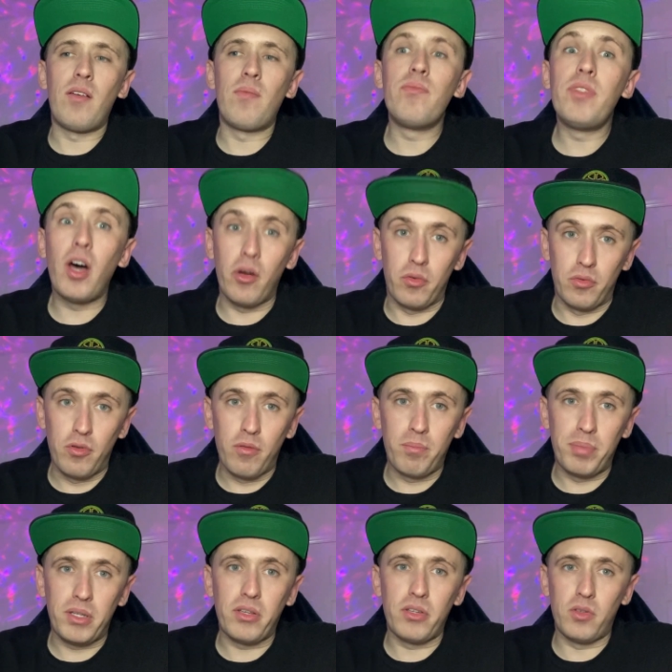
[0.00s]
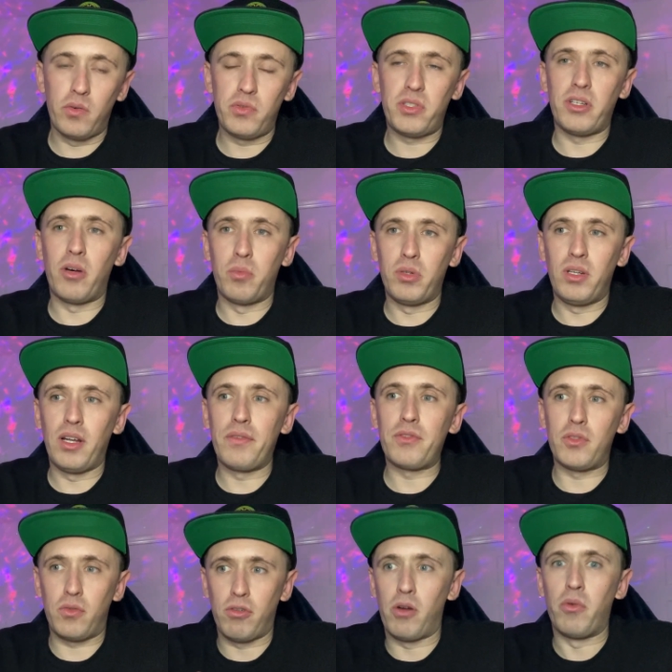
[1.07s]
No, because obviously I would love
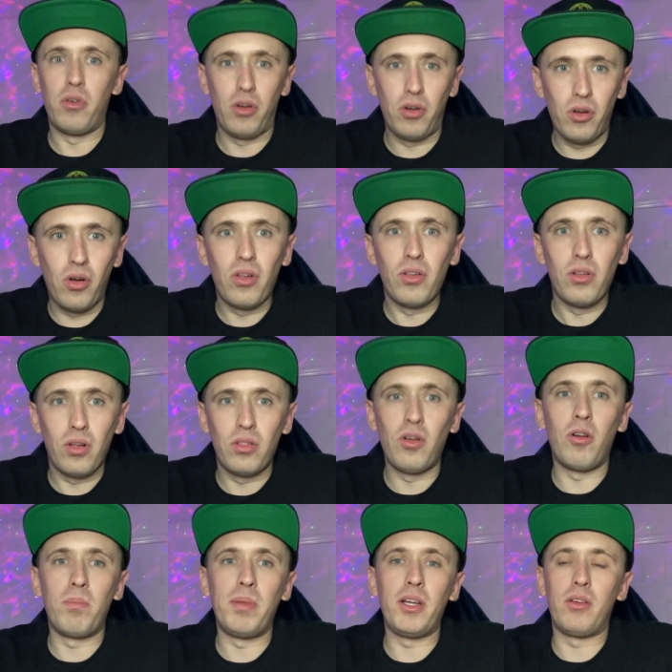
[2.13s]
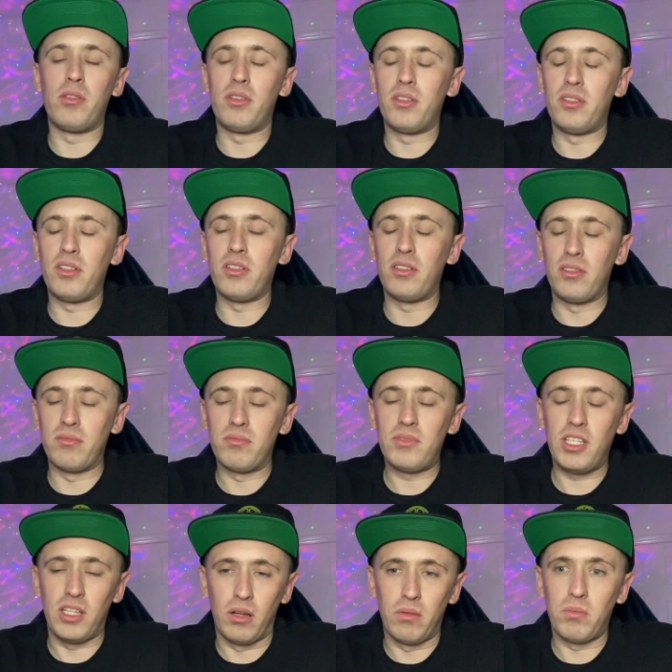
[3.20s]
to grow a lot, lot, lot bigger and, and
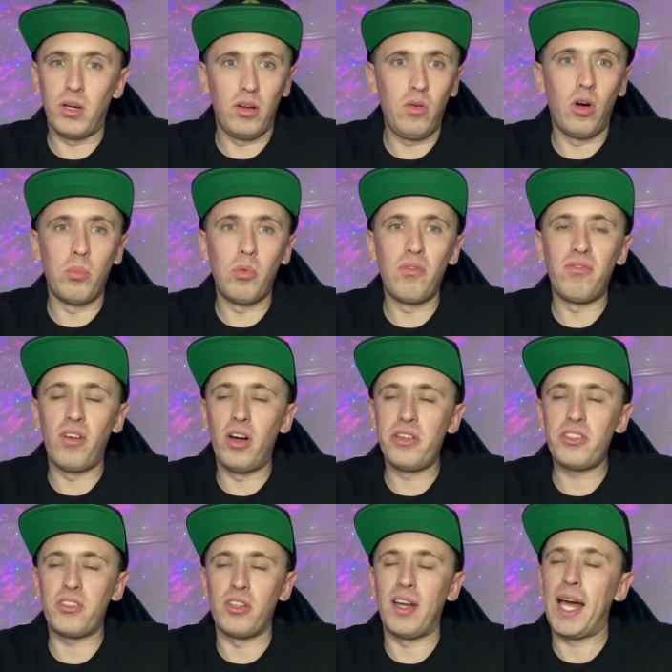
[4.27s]
you know a lot more faster.